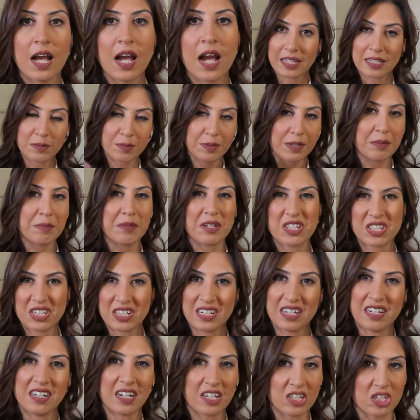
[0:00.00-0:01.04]
That's pretty much
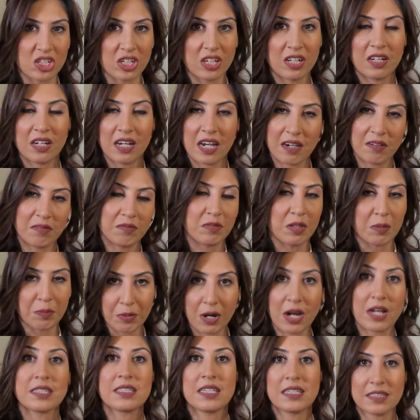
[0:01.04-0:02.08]
in the nutshell the
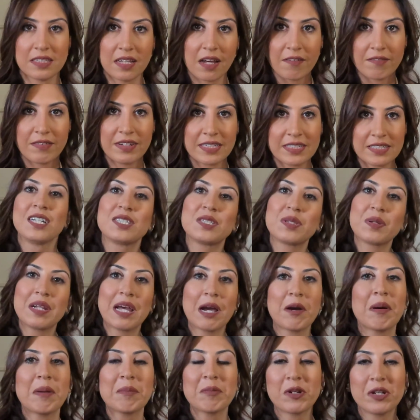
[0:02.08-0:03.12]
process of it. So
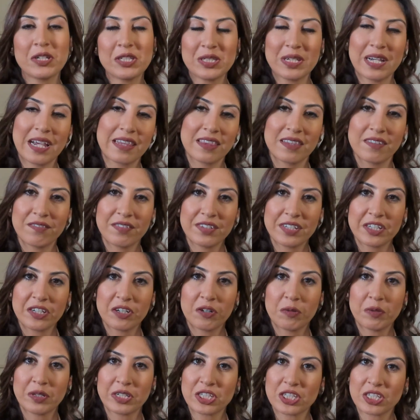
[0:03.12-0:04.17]
now I'm going to end the
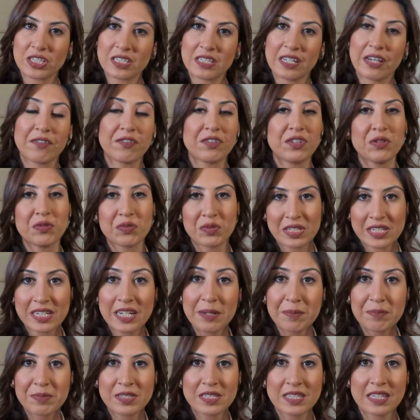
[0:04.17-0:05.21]
video with just a few
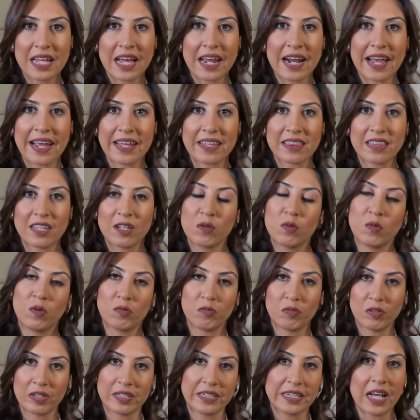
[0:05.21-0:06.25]
tips that I think will
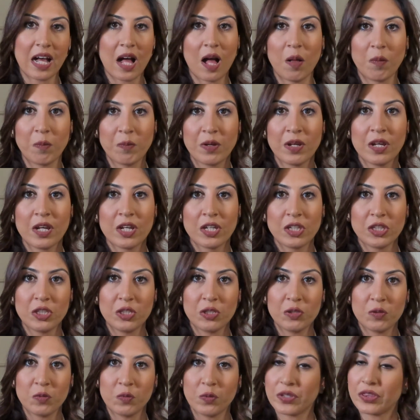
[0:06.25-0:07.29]
really help
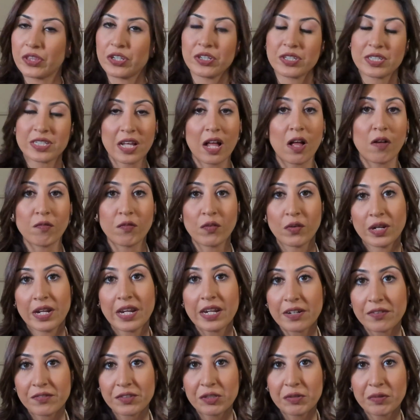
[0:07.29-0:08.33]
you with your telephone
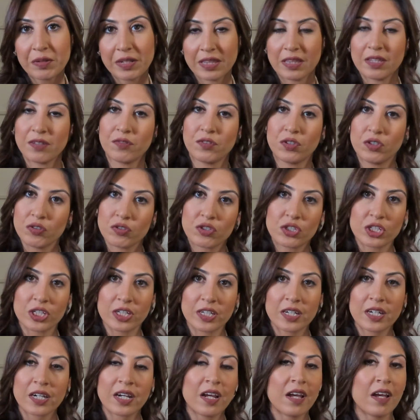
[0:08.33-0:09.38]
interview in the
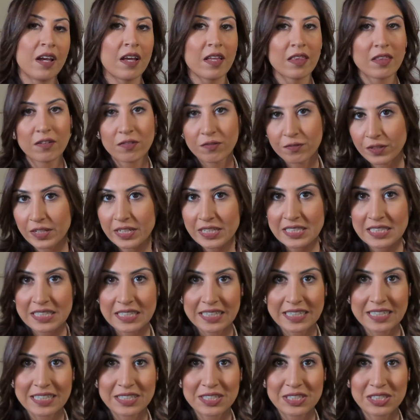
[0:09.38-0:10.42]
future. The first
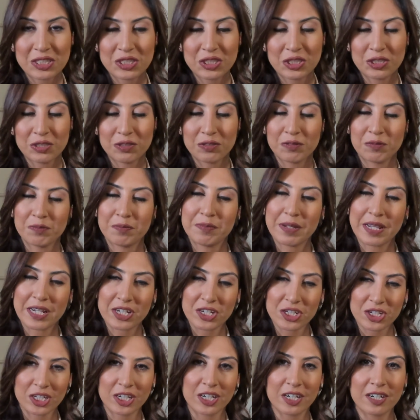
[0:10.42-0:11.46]
is to make
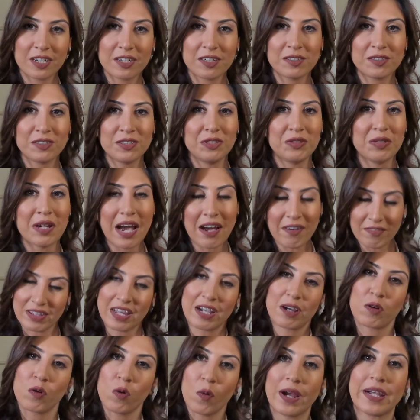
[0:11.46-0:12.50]
sure you have
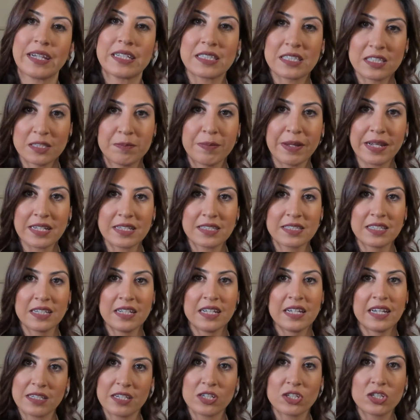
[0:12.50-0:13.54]
that quiet space.
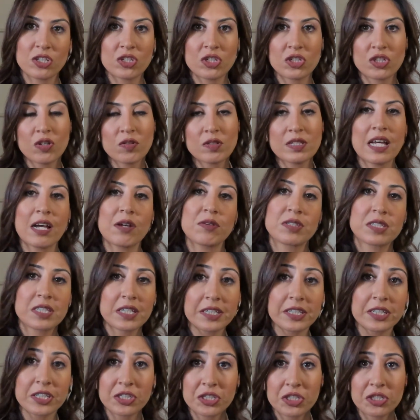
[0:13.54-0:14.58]
It just shows how
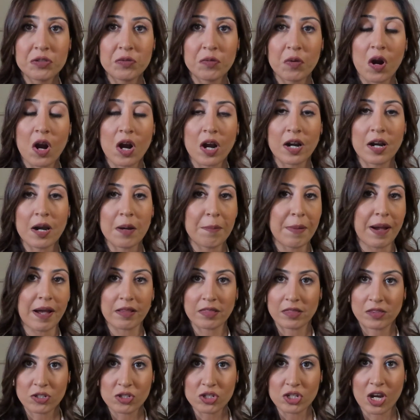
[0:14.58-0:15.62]
serious you are
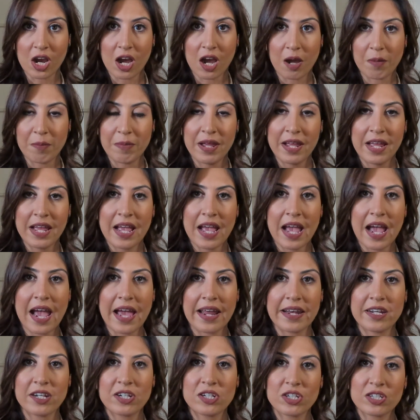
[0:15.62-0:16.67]
about the job,
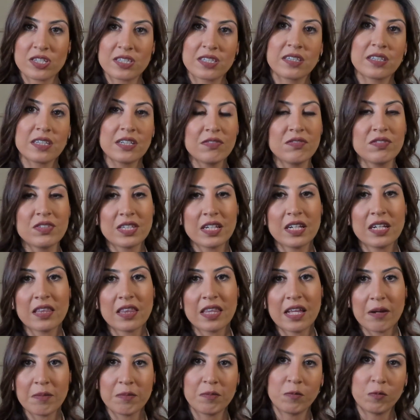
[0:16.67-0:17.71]
and it just leaves
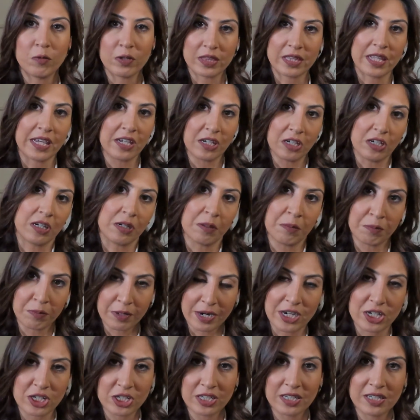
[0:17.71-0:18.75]
them with a good
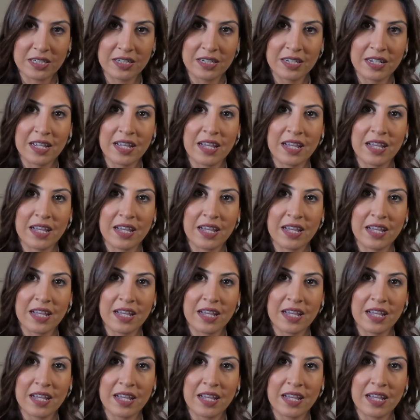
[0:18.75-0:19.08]
impression.